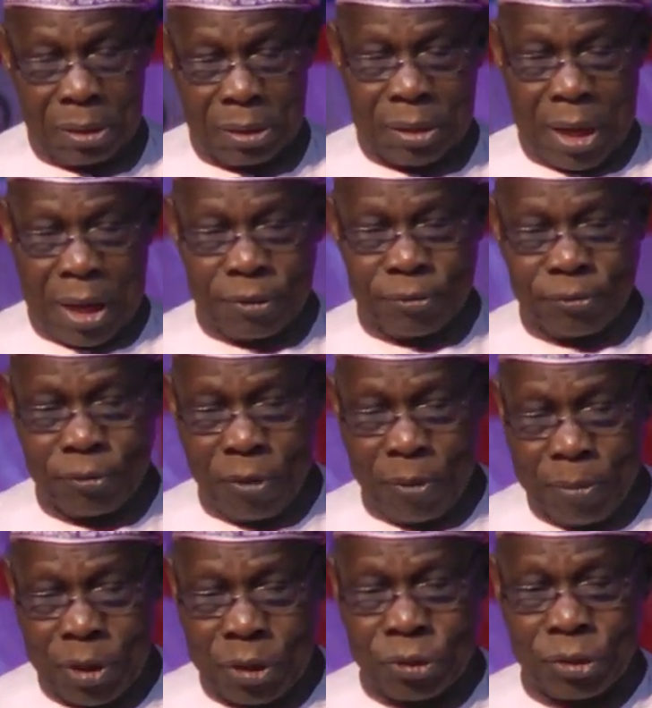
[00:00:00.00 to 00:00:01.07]

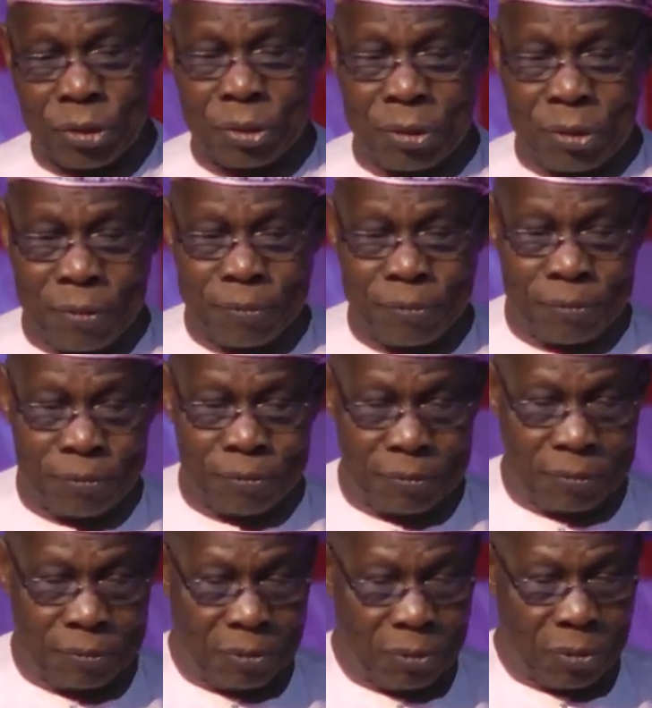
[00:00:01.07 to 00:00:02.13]
transformation of
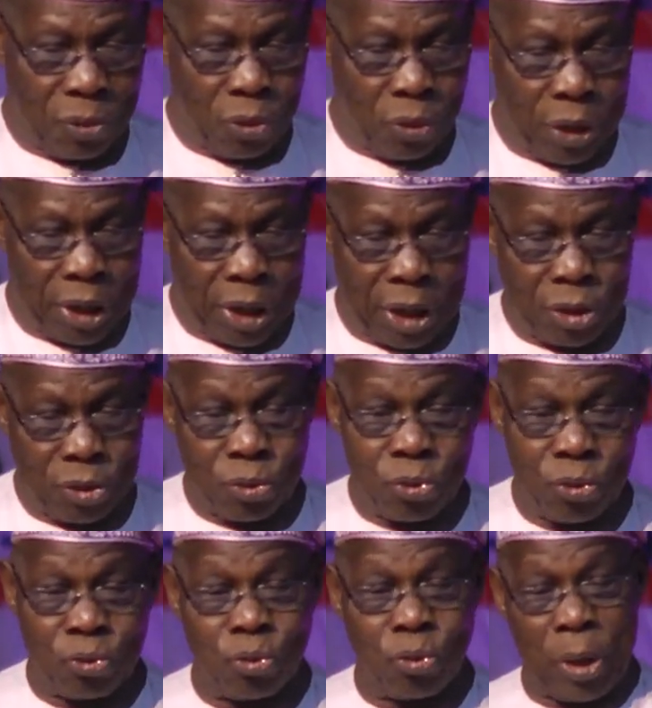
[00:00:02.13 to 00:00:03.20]

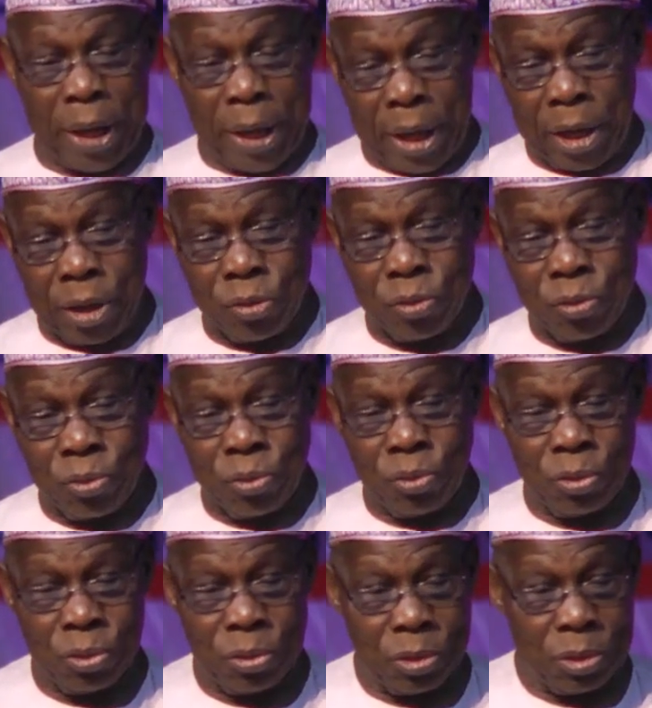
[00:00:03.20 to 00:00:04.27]
OAU to AU,
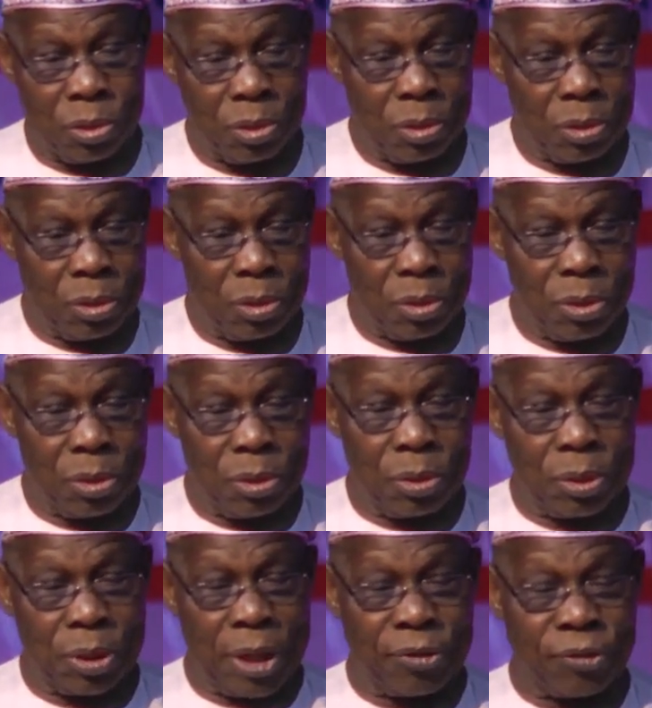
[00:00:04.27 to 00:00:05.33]

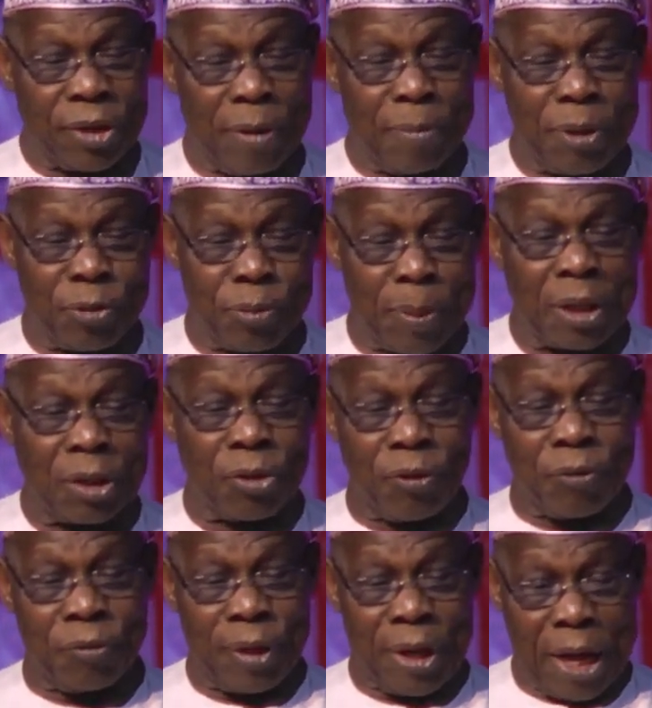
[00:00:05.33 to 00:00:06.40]
the establishment
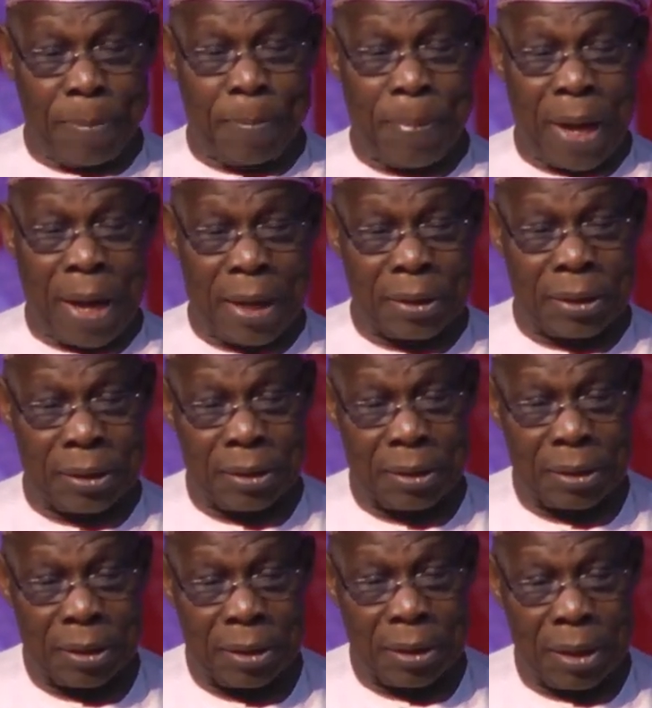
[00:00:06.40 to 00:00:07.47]
of NEPAD
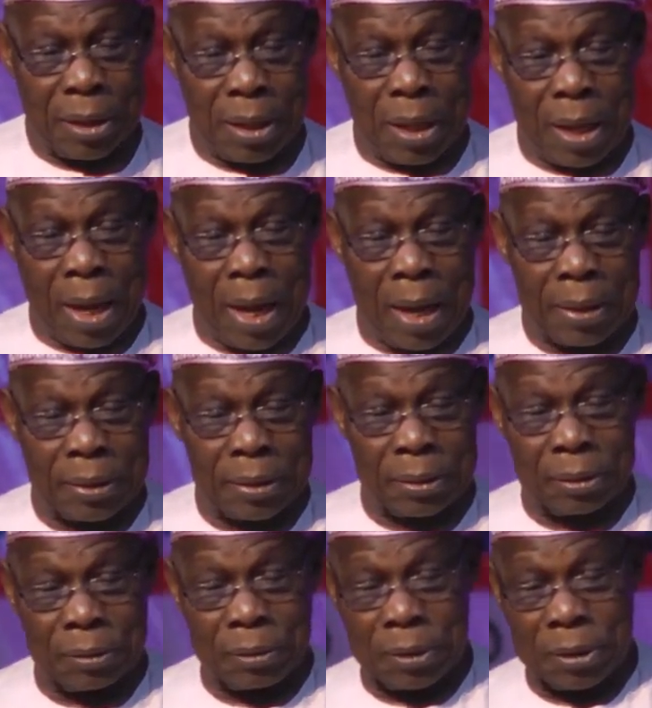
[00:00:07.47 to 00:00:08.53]
and
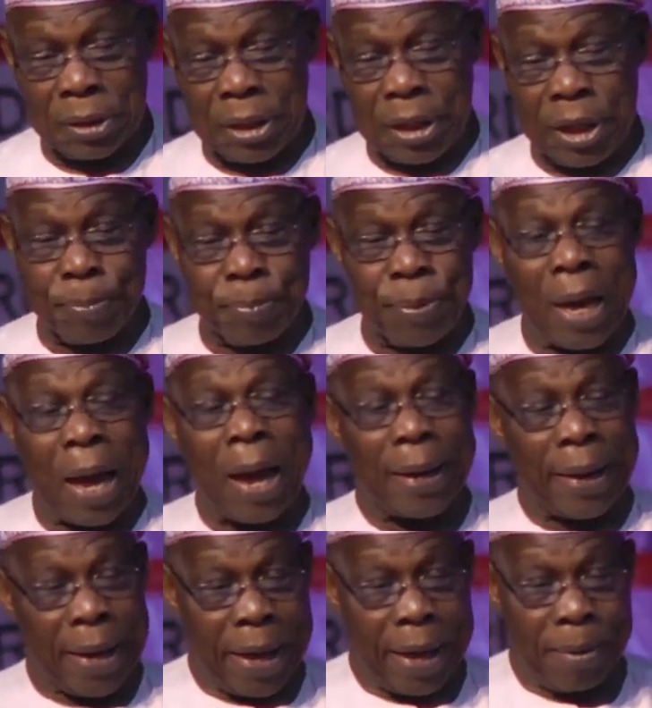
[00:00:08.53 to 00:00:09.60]

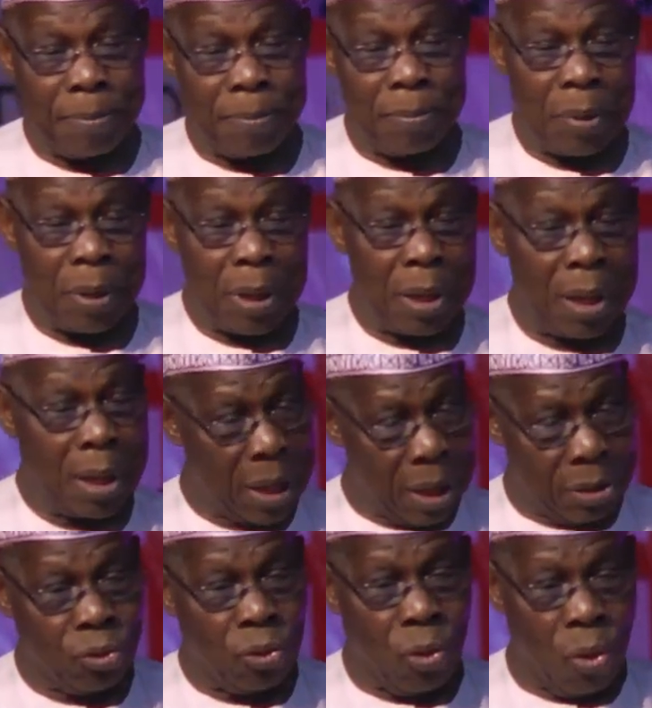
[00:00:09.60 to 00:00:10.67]
APRM,
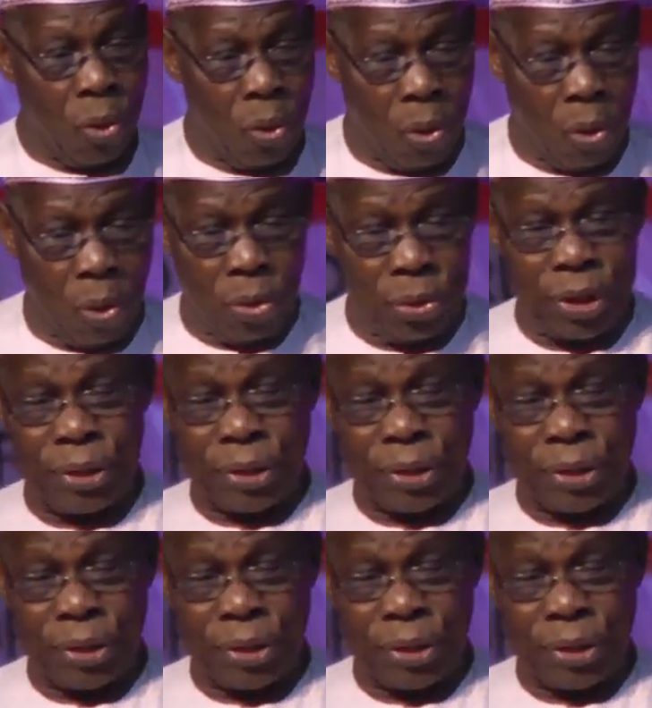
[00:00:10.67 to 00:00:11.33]
and all the